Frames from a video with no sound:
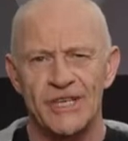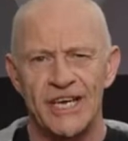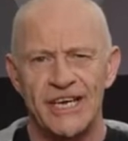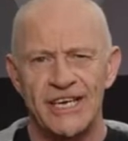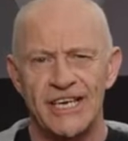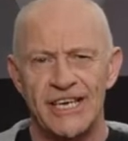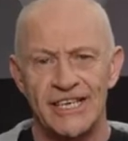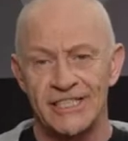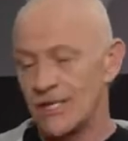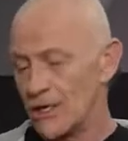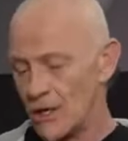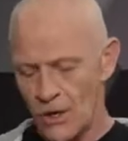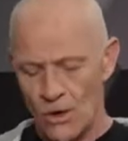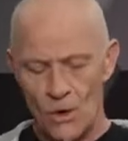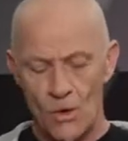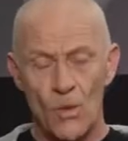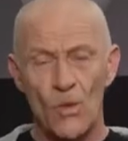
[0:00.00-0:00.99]
take is,
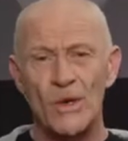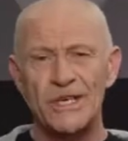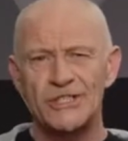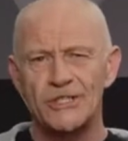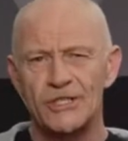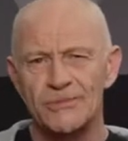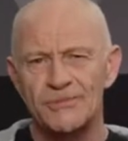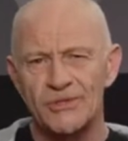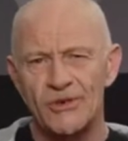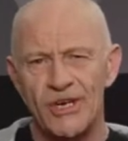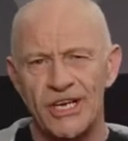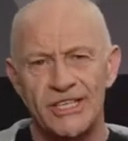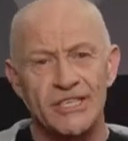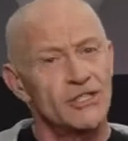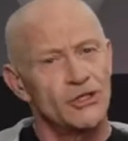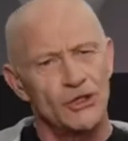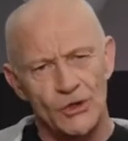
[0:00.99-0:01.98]
which
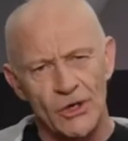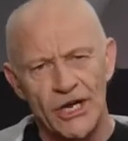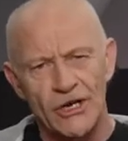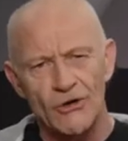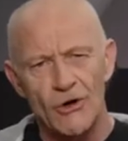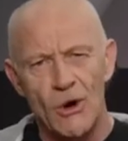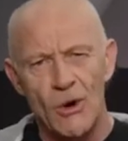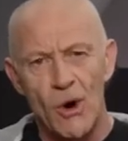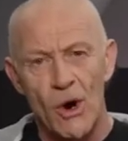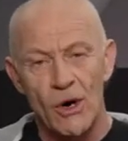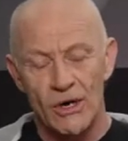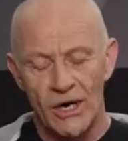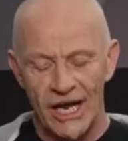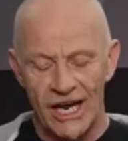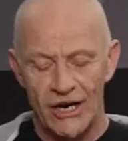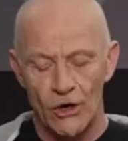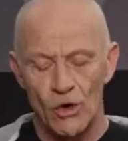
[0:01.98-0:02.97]
substrate should I grow
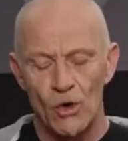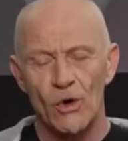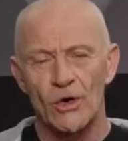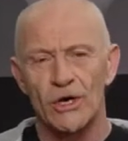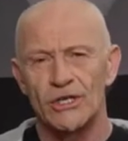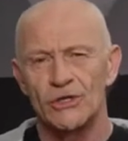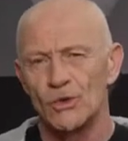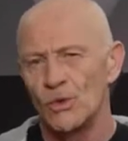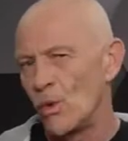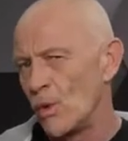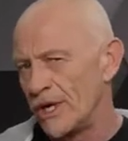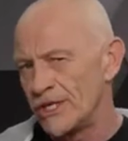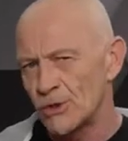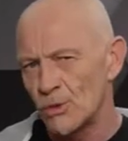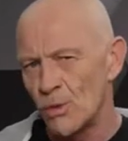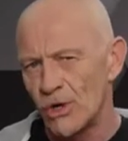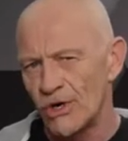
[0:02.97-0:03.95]
on and according to
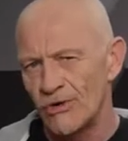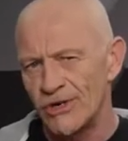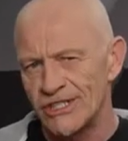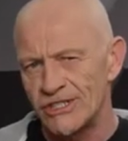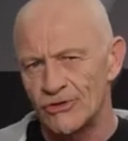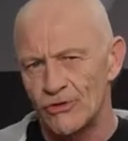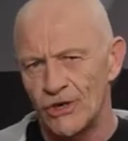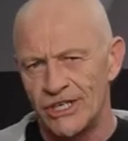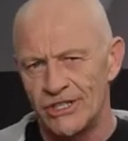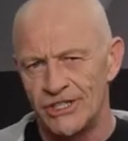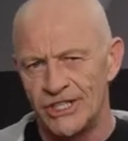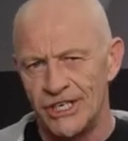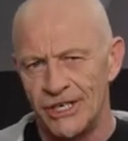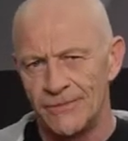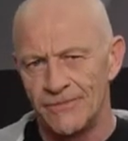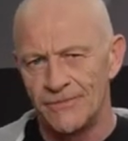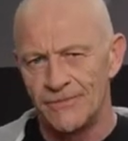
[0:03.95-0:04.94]
which watering
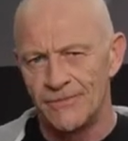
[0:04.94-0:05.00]
strategy?